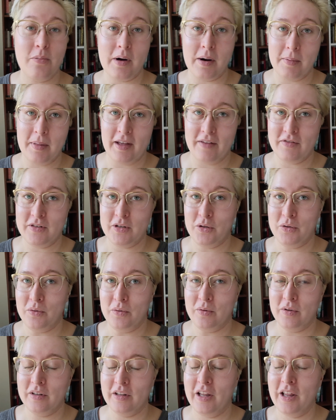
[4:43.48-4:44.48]
probably have
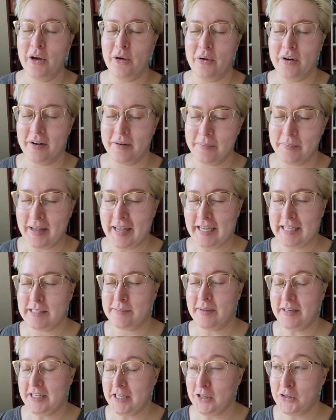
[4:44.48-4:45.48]
to lower my
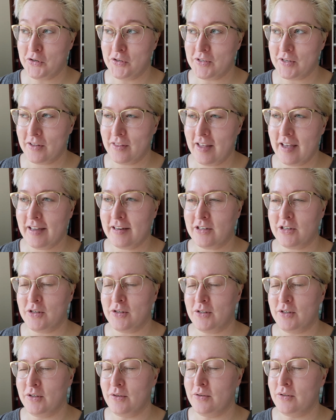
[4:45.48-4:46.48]
expectations on that
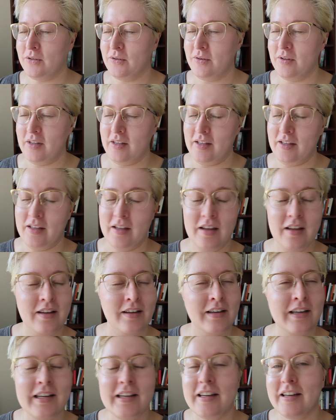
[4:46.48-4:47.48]
just due to the
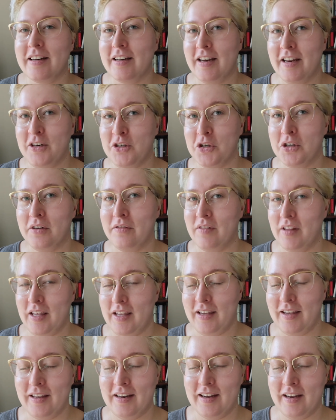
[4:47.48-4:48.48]
nature of the
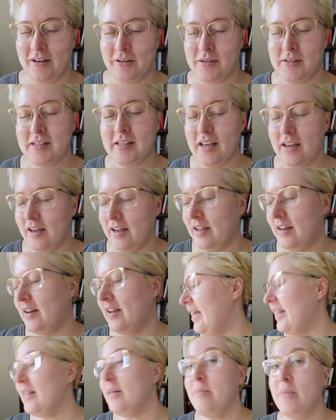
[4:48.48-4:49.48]
heat outside.
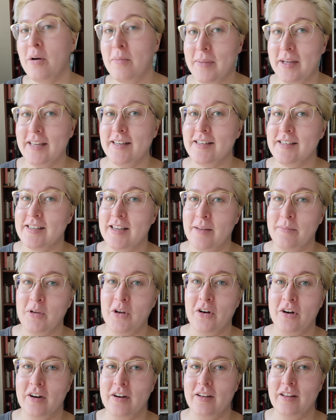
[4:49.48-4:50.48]
At the moment, I'm
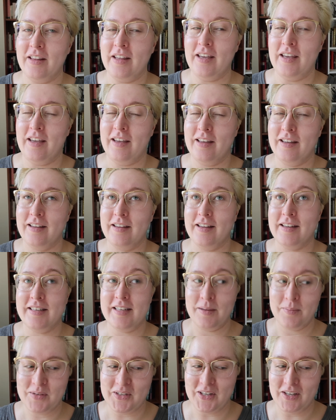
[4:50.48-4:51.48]
currently
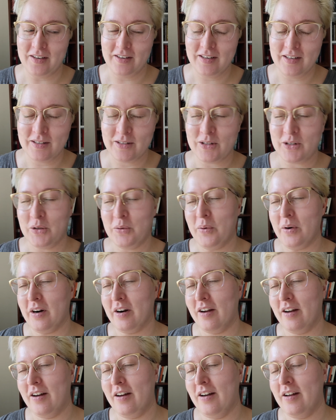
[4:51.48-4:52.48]
attempting to
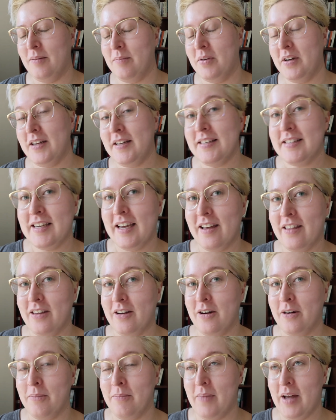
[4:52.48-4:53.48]
work on putting
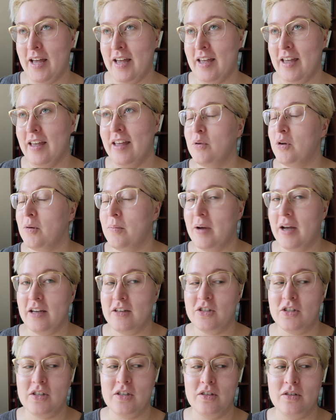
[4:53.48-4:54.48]
together my
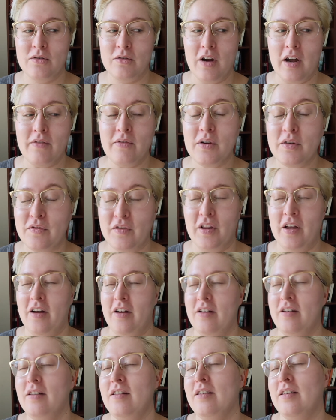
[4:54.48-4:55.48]
Budapest travel
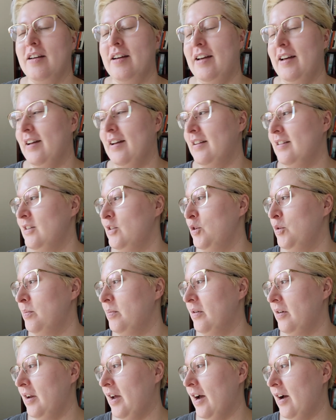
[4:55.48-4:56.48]
vlog to
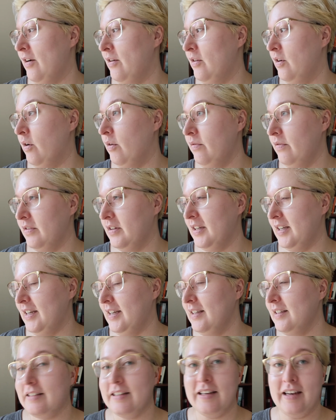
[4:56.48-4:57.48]
put out
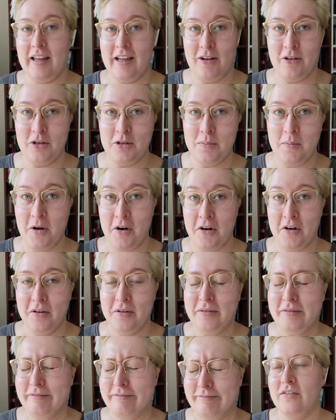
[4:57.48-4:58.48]
hopefully today or
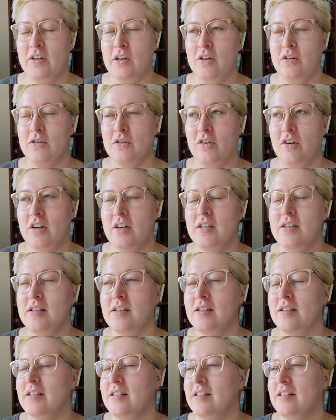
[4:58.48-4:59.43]
tomorrow. Fingers crossed.